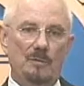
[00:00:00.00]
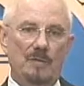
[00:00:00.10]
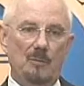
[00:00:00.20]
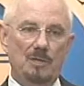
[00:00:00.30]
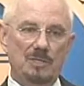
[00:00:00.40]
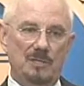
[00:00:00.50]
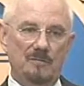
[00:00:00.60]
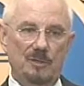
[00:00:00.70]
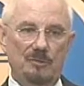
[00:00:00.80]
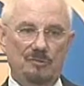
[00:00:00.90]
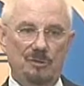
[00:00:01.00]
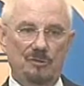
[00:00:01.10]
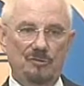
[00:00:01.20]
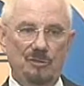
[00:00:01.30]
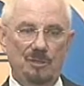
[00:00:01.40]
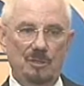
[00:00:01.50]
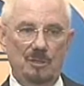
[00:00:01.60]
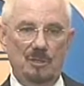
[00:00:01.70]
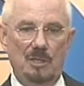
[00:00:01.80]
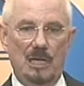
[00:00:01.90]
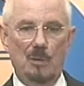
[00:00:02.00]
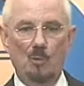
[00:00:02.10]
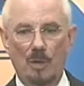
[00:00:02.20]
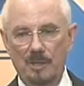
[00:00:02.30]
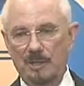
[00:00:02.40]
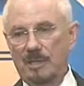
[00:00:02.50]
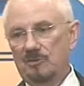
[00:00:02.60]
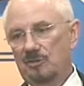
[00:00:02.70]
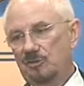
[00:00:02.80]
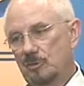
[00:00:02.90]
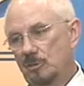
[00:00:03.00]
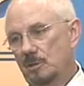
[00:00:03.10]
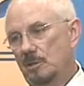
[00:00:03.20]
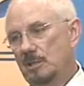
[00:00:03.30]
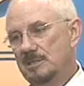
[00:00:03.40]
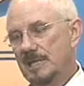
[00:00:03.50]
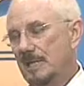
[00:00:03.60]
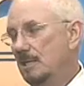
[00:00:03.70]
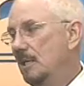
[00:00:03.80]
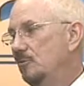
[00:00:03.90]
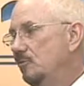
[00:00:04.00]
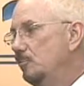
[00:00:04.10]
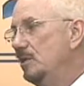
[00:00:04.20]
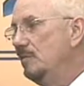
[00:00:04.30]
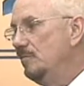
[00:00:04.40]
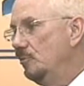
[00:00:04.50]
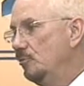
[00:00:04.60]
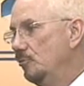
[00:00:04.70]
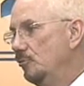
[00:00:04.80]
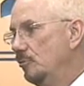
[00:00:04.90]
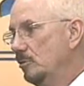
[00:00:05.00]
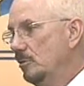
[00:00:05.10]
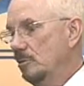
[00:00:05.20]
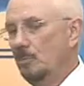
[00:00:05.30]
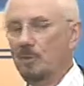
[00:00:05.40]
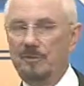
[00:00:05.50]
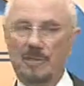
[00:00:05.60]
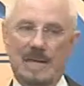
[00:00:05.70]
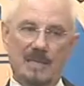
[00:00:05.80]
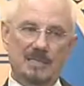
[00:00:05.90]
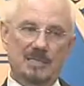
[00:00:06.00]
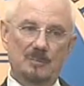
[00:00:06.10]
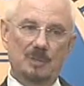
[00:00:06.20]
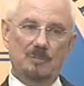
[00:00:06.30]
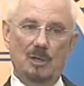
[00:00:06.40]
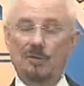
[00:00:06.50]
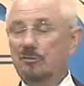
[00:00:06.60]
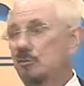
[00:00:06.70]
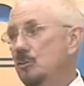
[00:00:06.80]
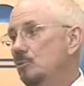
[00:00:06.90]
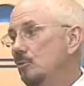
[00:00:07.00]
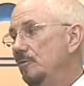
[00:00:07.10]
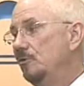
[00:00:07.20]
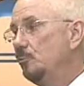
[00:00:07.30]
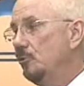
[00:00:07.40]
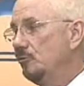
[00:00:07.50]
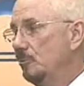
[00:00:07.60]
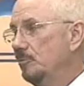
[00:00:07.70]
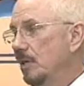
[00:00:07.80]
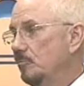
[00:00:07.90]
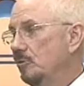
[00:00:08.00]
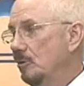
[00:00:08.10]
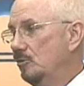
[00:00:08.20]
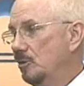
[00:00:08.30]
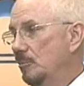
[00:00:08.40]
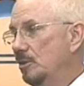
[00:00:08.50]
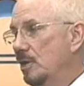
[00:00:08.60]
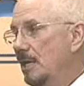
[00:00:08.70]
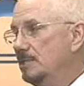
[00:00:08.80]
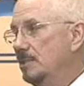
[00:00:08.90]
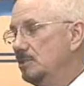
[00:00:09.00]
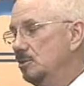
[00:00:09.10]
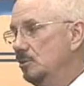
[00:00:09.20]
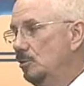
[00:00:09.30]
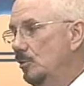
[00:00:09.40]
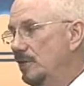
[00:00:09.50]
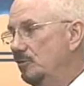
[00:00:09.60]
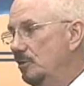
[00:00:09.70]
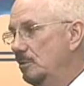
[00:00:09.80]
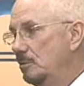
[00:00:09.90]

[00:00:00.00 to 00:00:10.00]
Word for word: that we take very seriously and one that, as I said earlier, antagonizes many visitors, both in that exhibit but also in the movies, where sometimes some of the content's a little racy